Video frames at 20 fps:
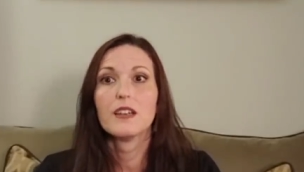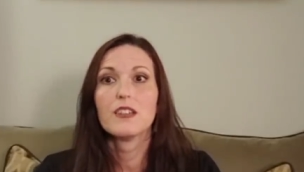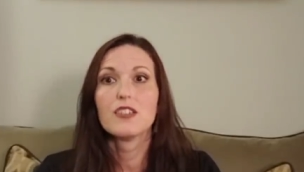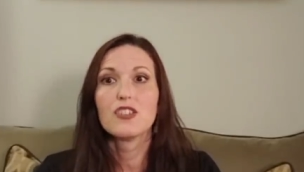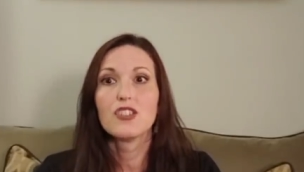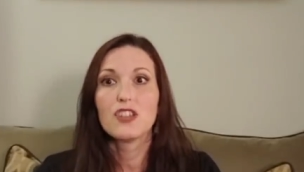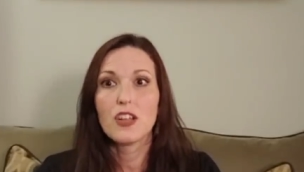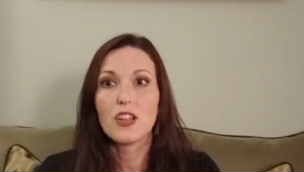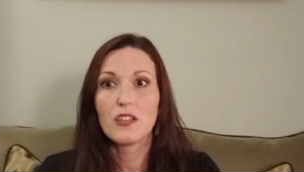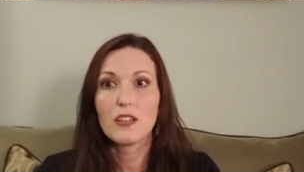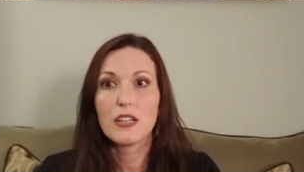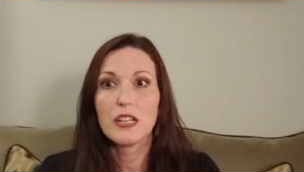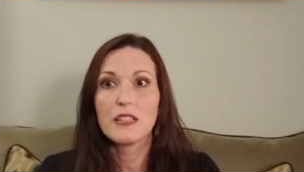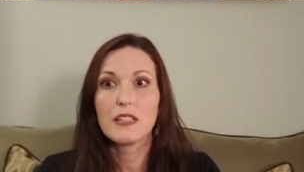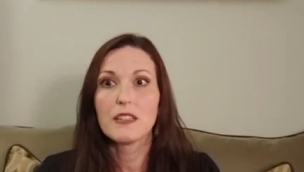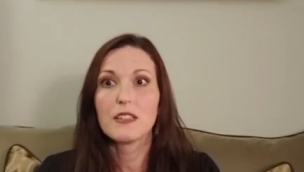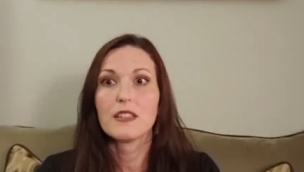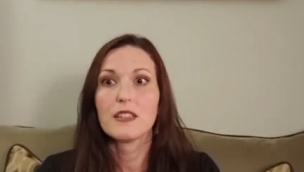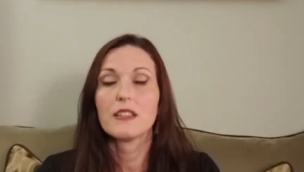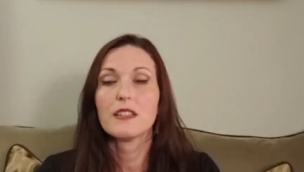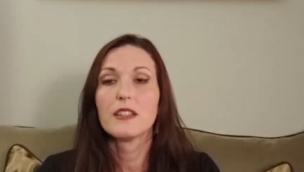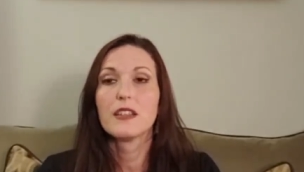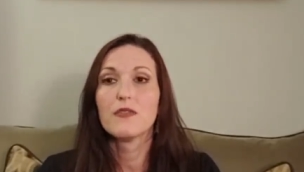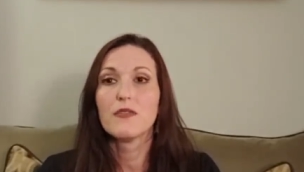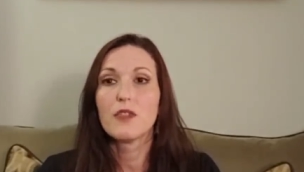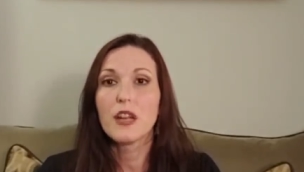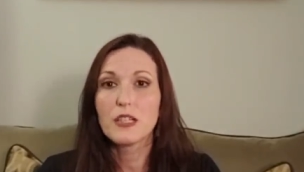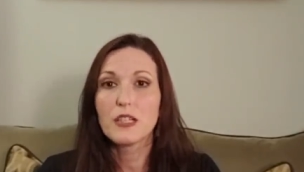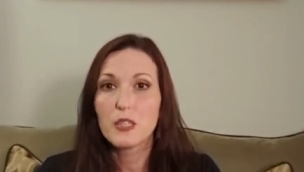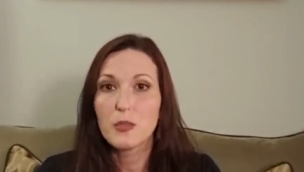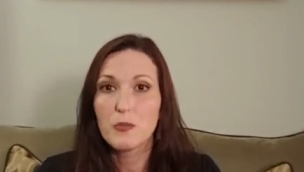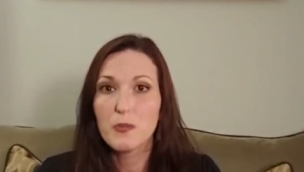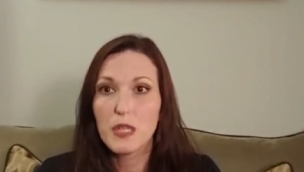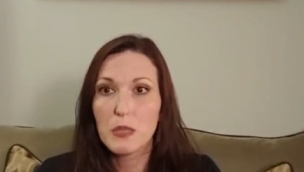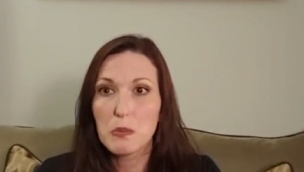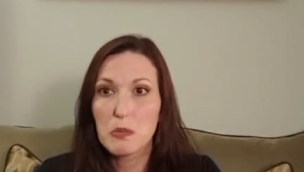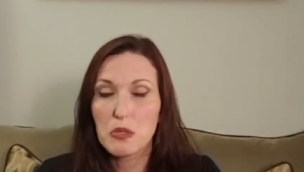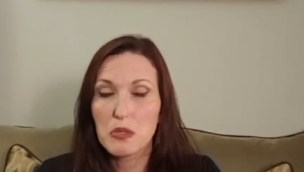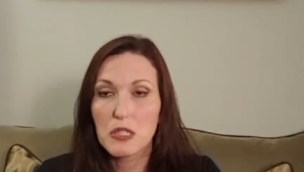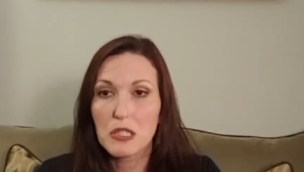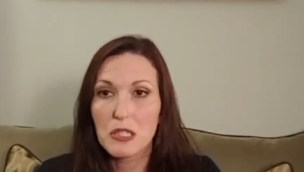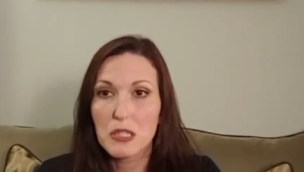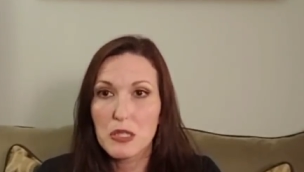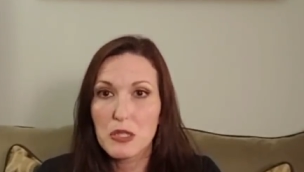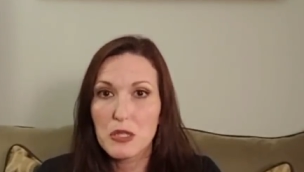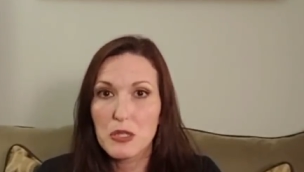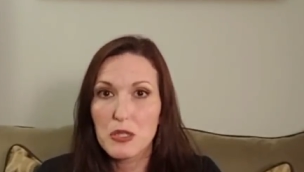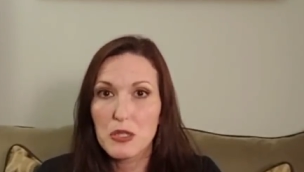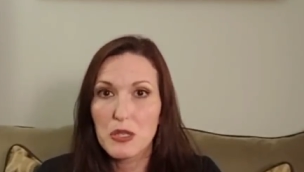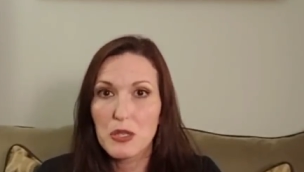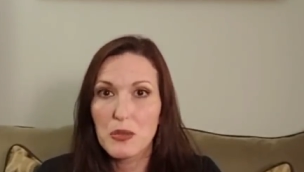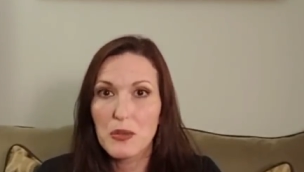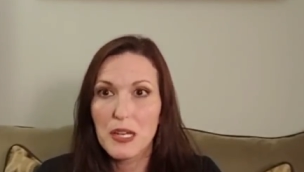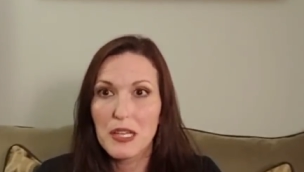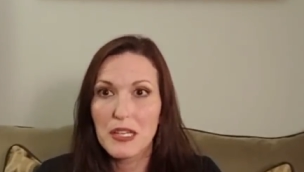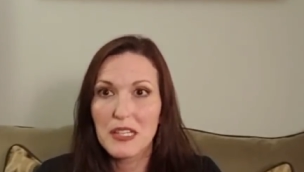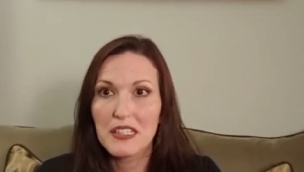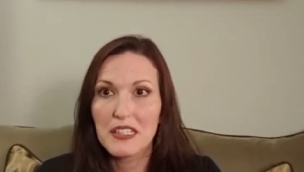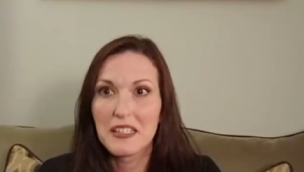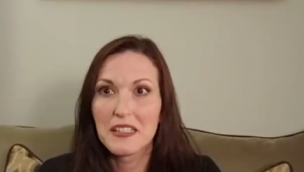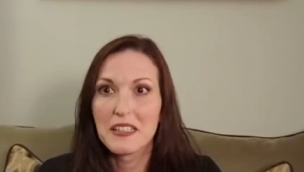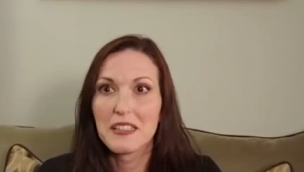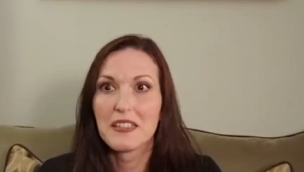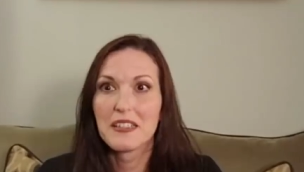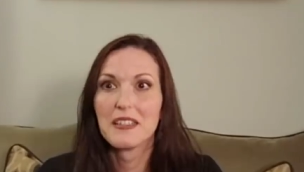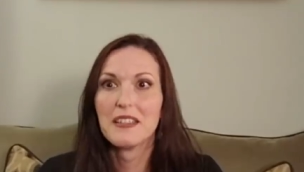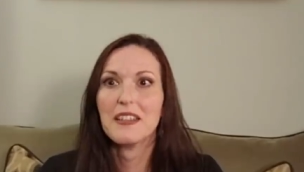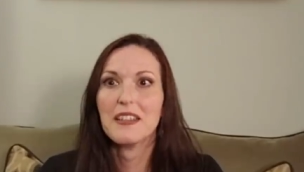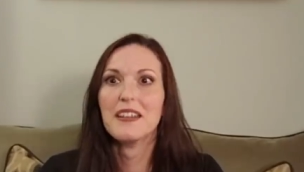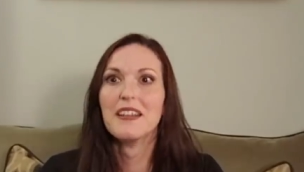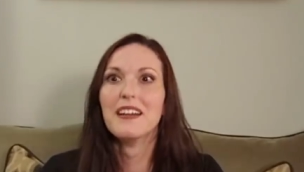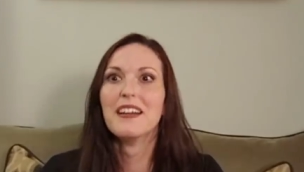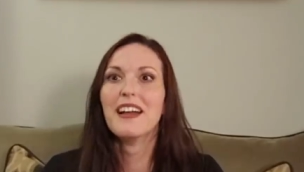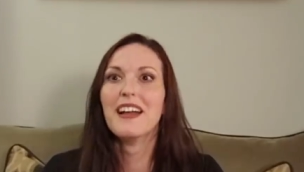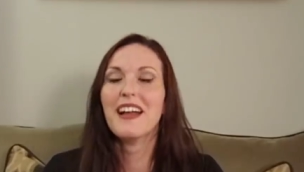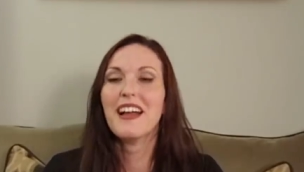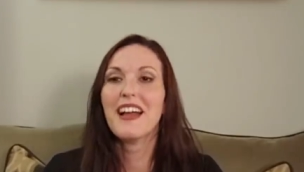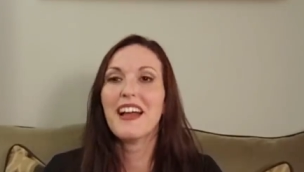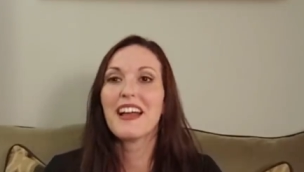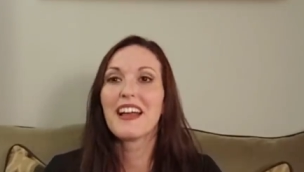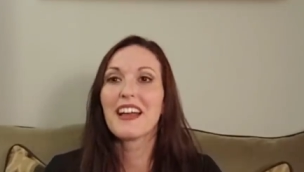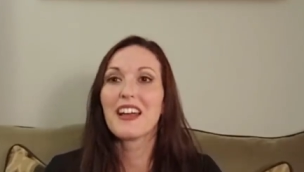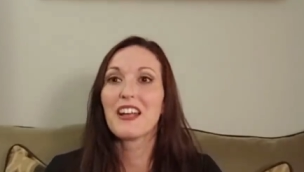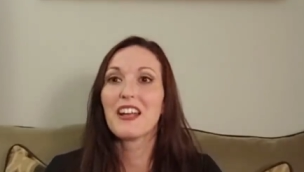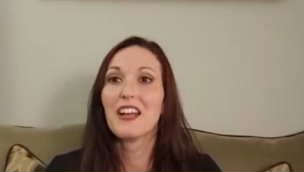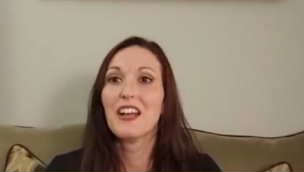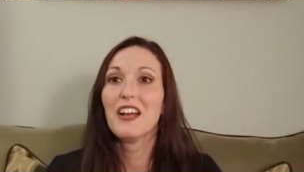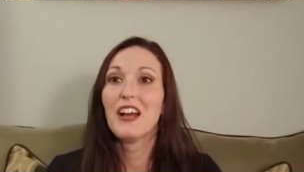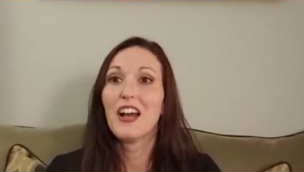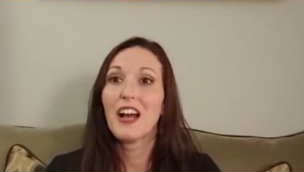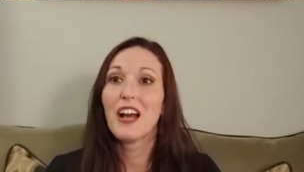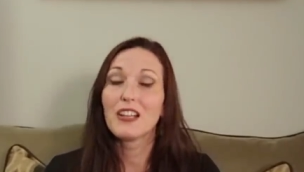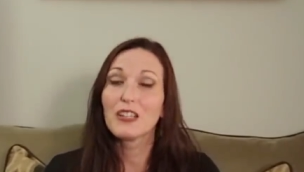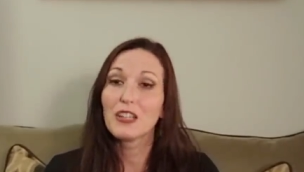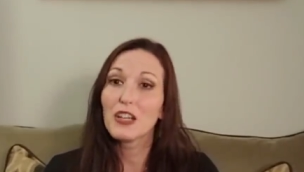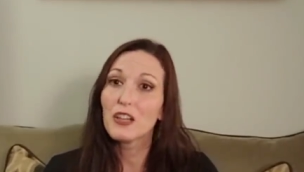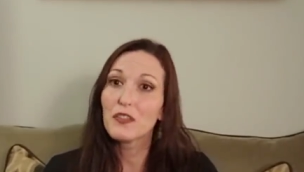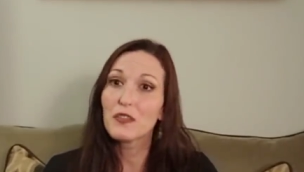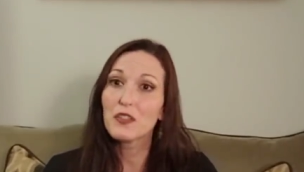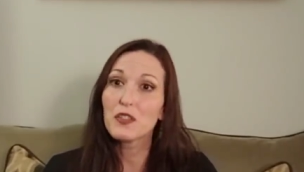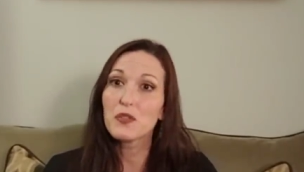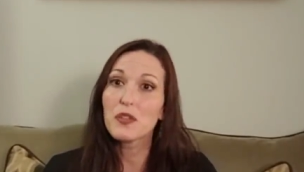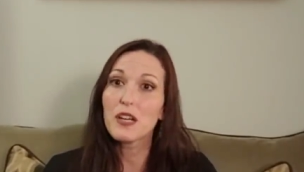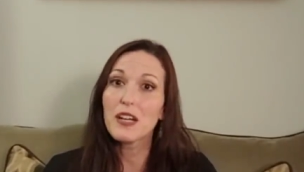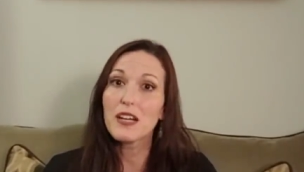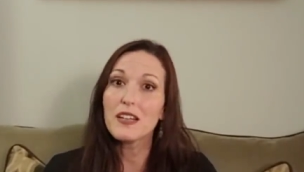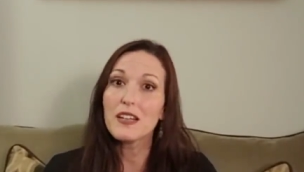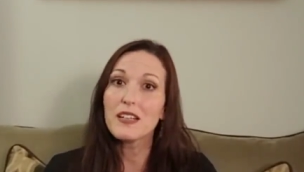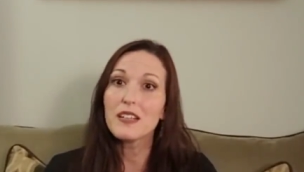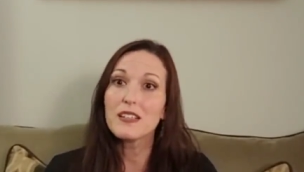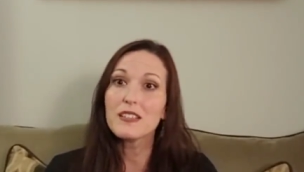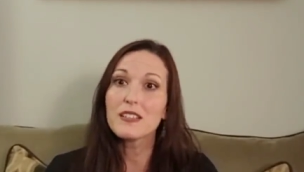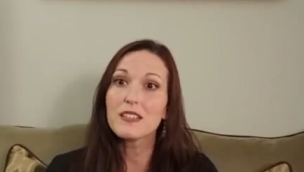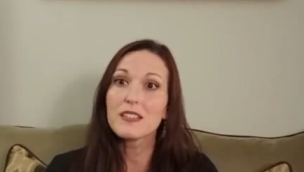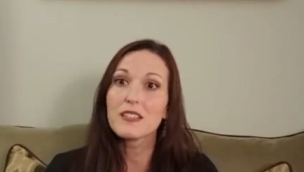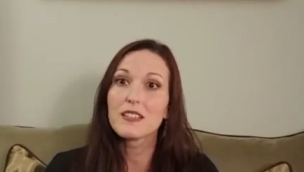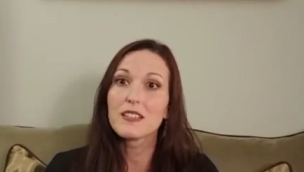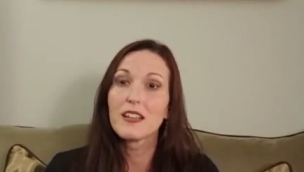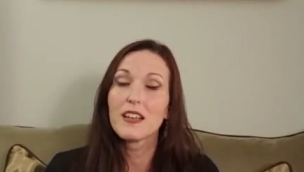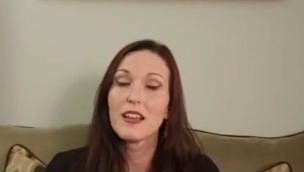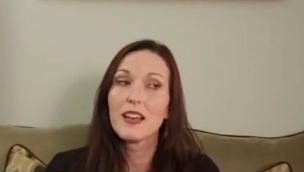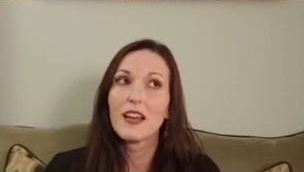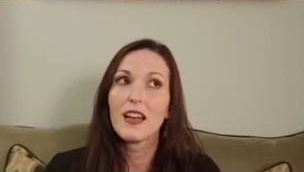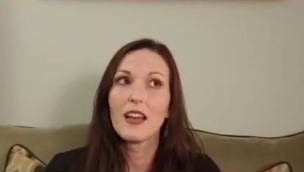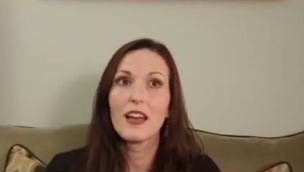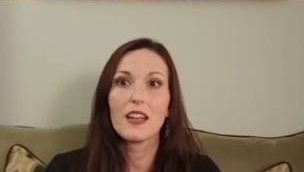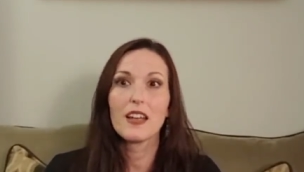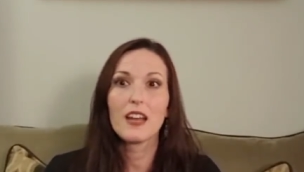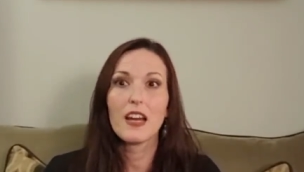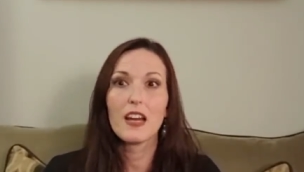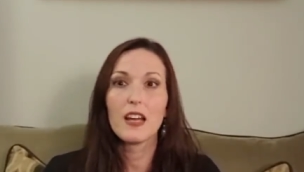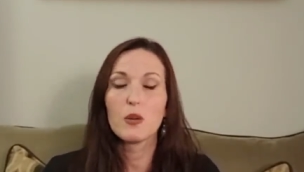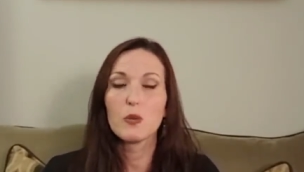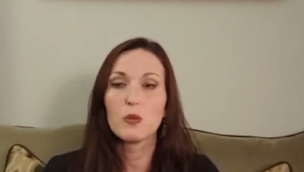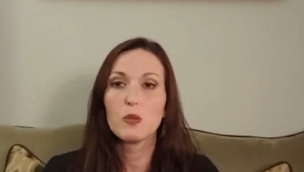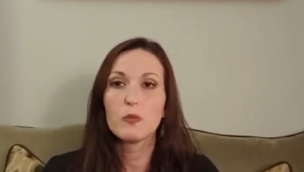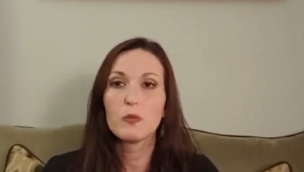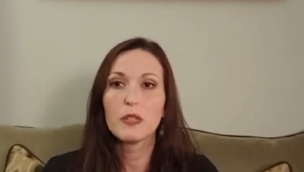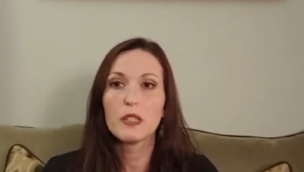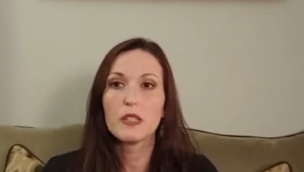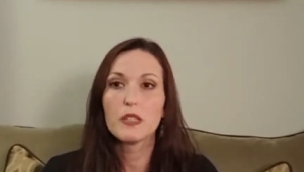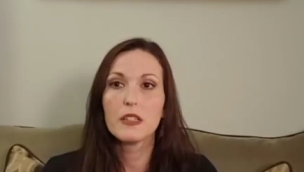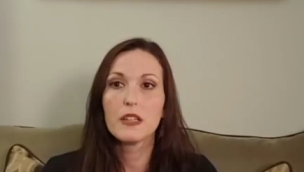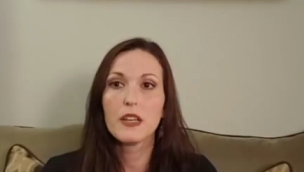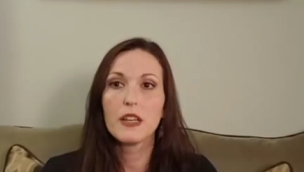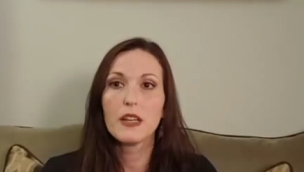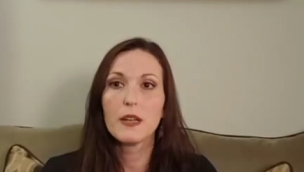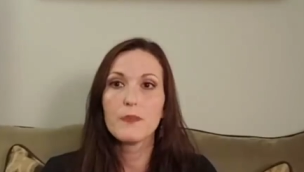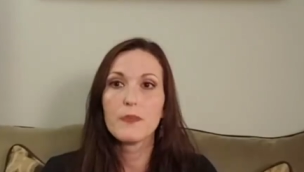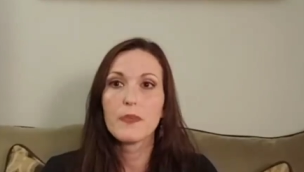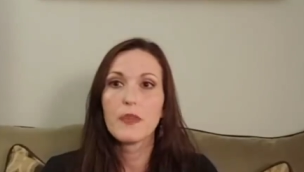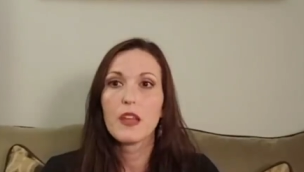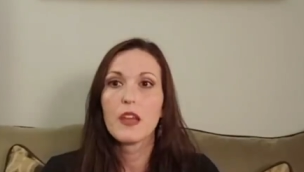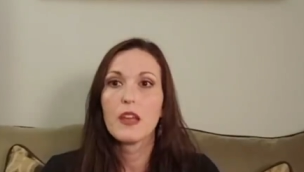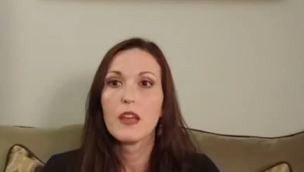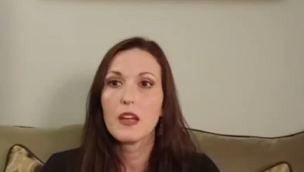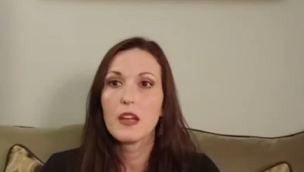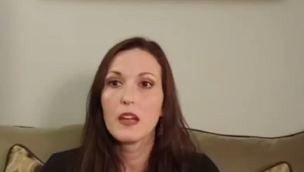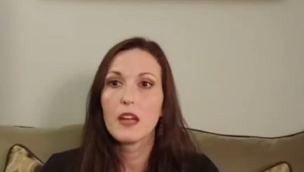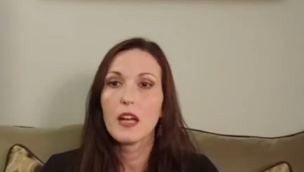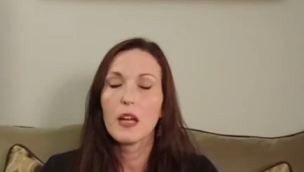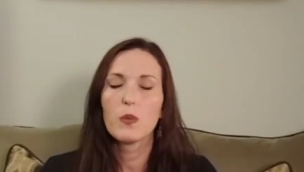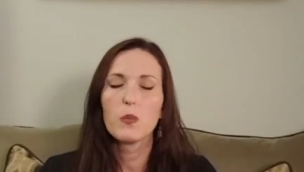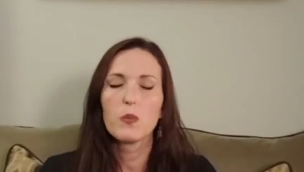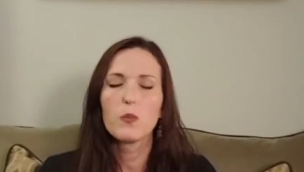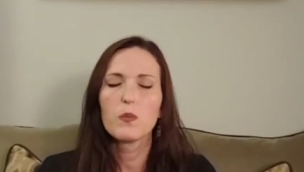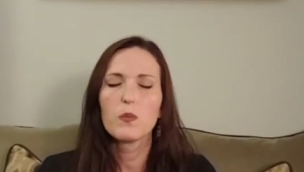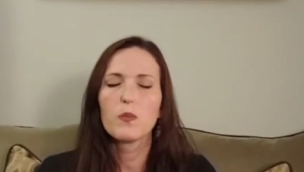share it, invite some people to listen to it. And I love you guys. And I will be, uh, I